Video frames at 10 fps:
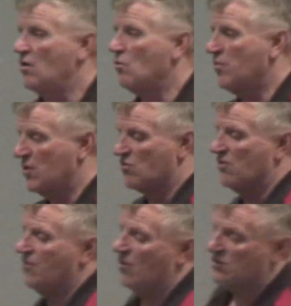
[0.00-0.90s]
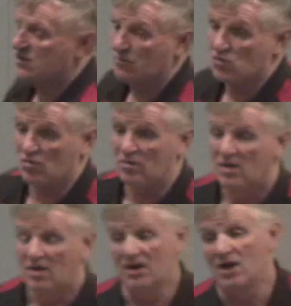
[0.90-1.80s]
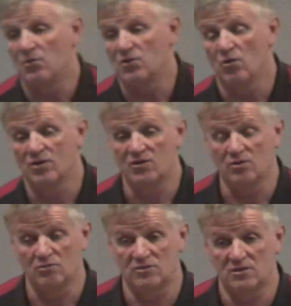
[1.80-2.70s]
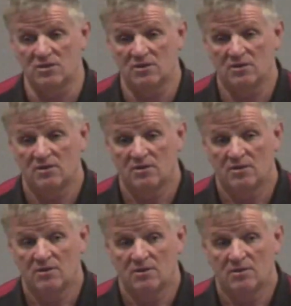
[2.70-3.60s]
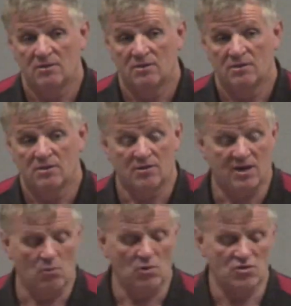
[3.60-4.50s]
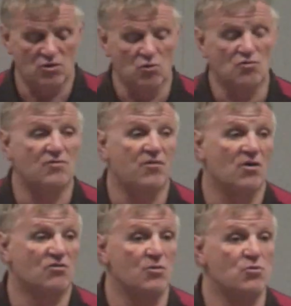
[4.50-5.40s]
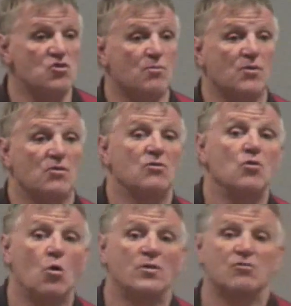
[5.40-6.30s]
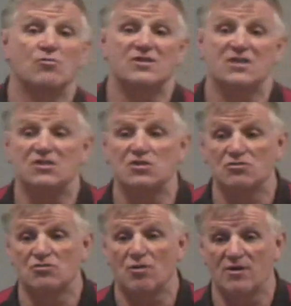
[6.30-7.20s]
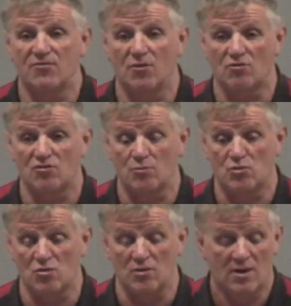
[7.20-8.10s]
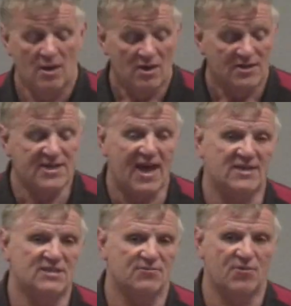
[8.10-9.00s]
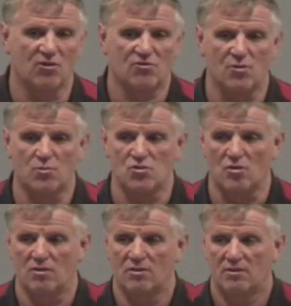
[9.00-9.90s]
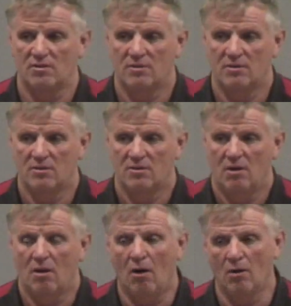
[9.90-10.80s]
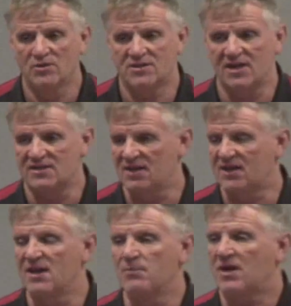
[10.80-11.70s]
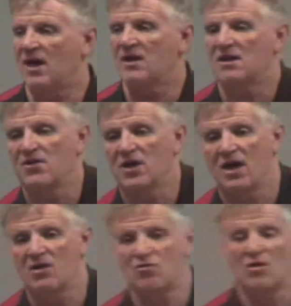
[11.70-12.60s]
would be using the fire extinguisher and I would know what to use. Okay, once you use the fire extinguisher, you know what the risk is, use the right fire extinguisher. Test the fire extinguisher. Always test, like any mechanical thing, it